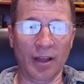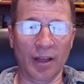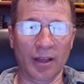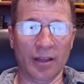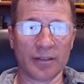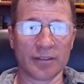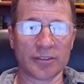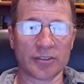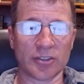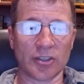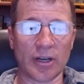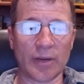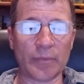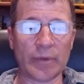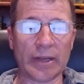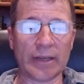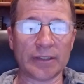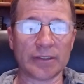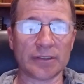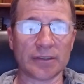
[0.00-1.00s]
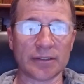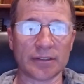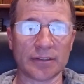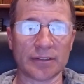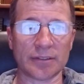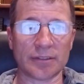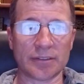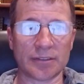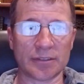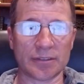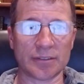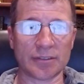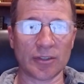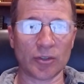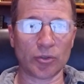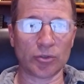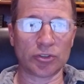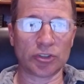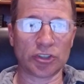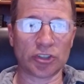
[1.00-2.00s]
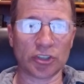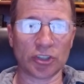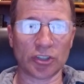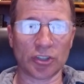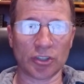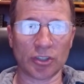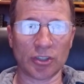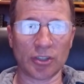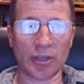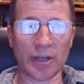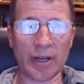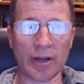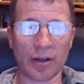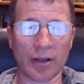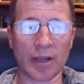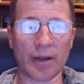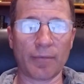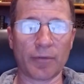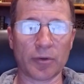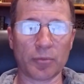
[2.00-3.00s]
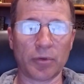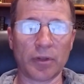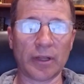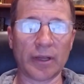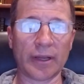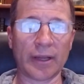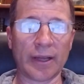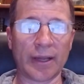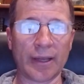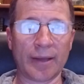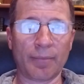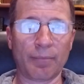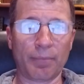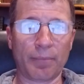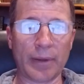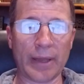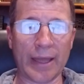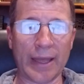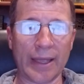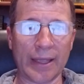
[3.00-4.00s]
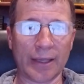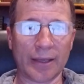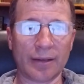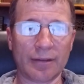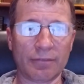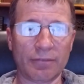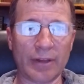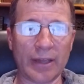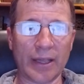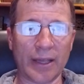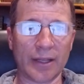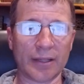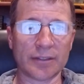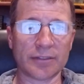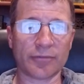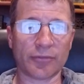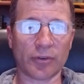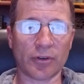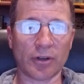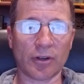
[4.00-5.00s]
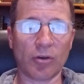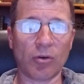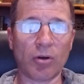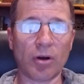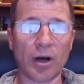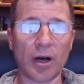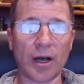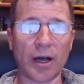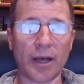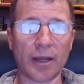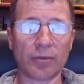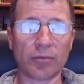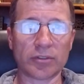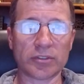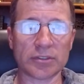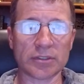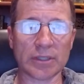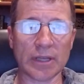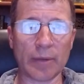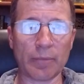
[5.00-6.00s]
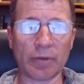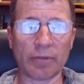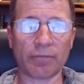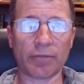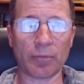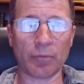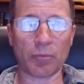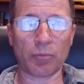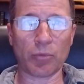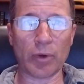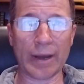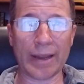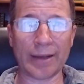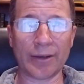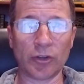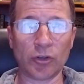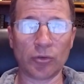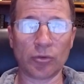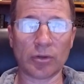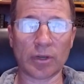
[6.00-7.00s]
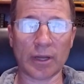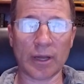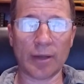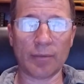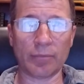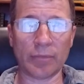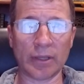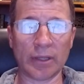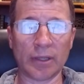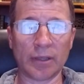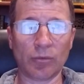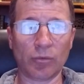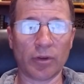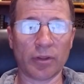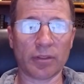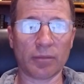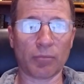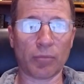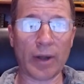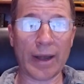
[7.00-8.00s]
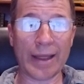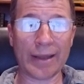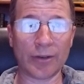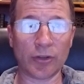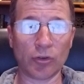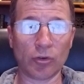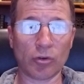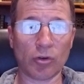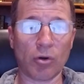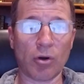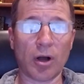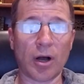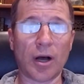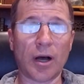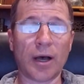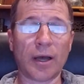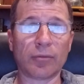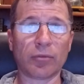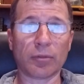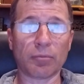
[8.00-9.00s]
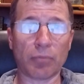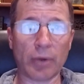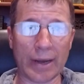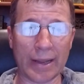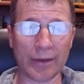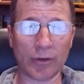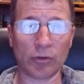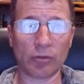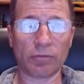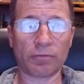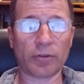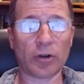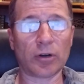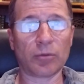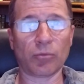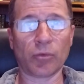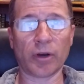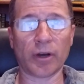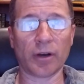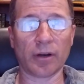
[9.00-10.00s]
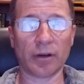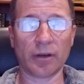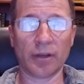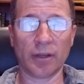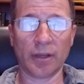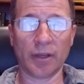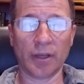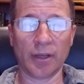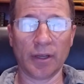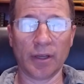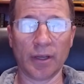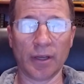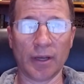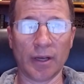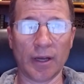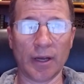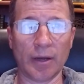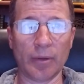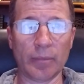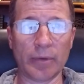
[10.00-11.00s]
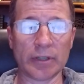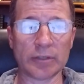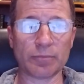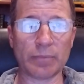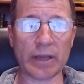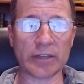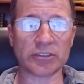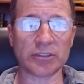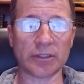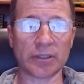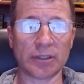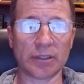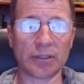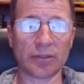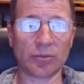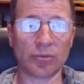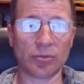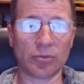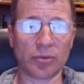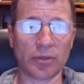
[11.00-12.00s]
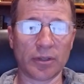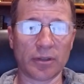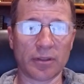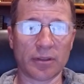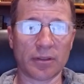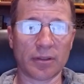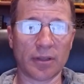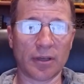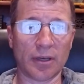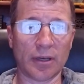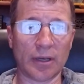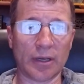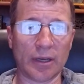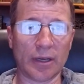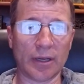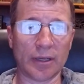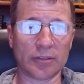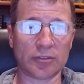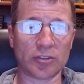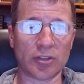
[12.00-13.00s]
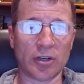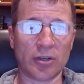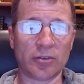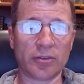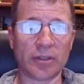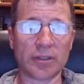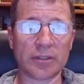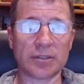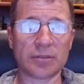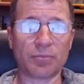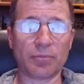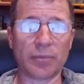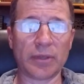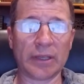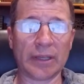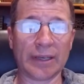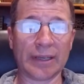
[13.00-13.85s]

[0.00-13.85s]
So I'm not so sure how comfortable I am paying in advance for a quad which is coming from a brand new company with a brand new quad with brand new firmware, especially with a drone that's being